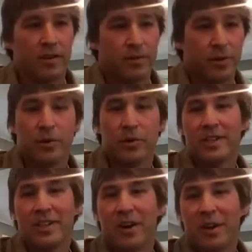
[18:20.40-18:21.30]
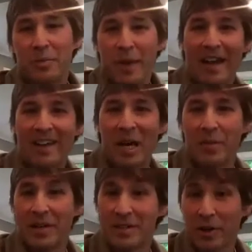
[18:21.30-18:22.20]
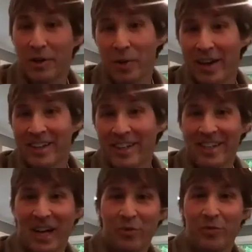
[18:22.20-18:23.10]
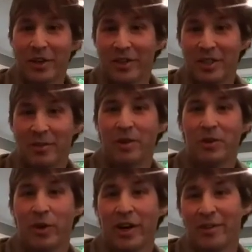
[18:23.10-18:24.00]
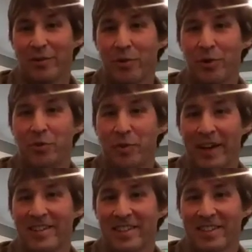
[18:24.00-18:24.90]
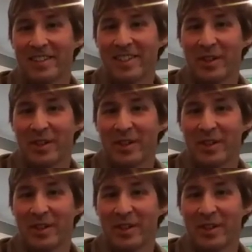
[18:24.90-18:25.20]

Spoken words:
early on in the pandemic. Started writing it and kind of finished it midway through, basically.